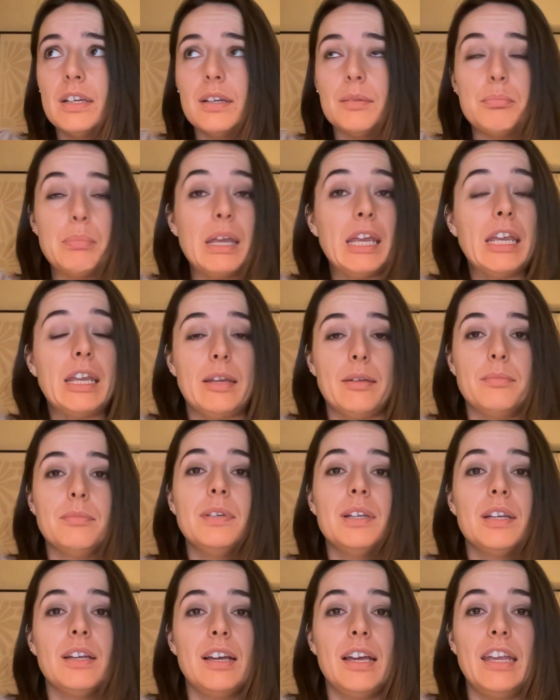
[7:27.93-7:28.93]

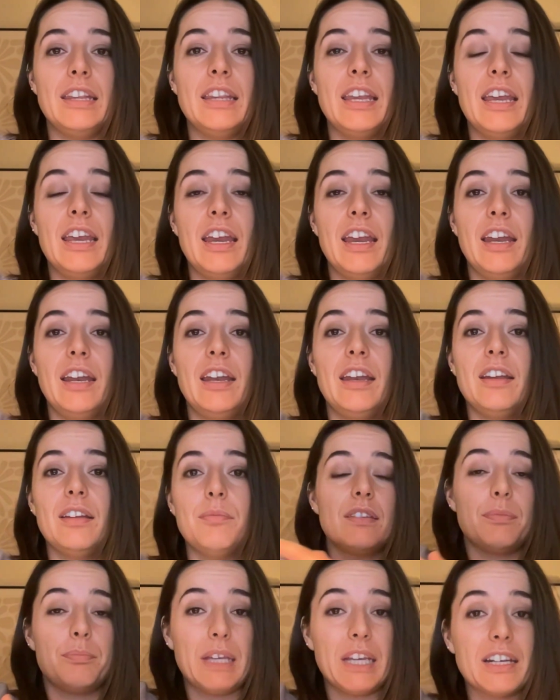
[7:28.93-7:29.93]
beam, and then
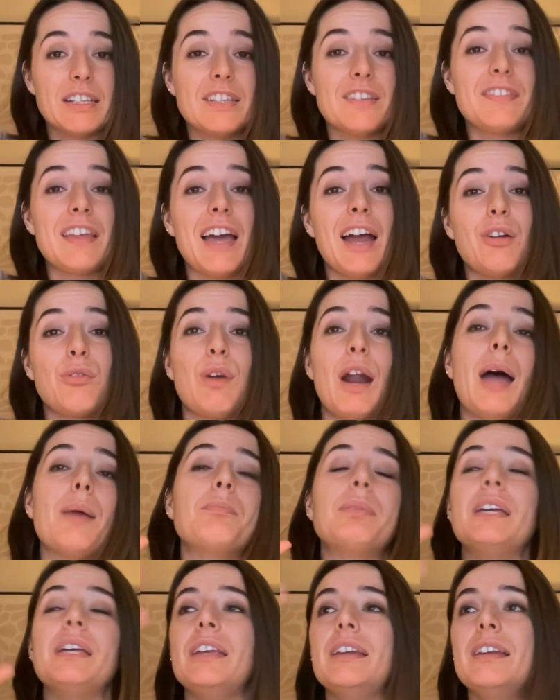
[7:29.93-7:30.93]
because of that
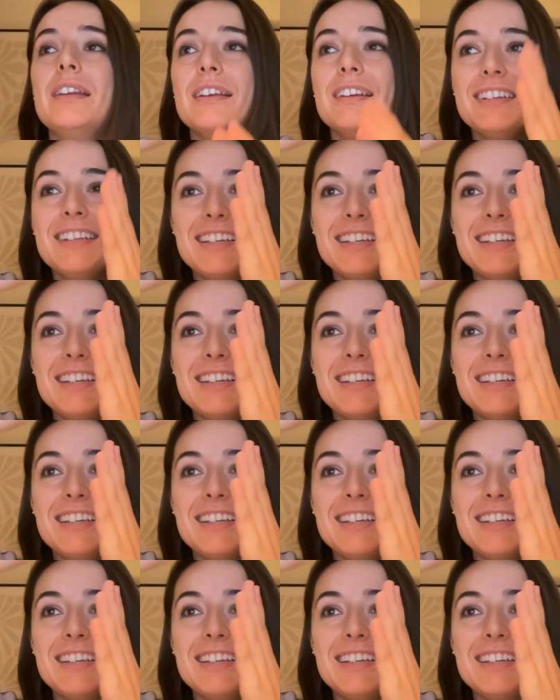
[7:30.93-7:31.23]
rapid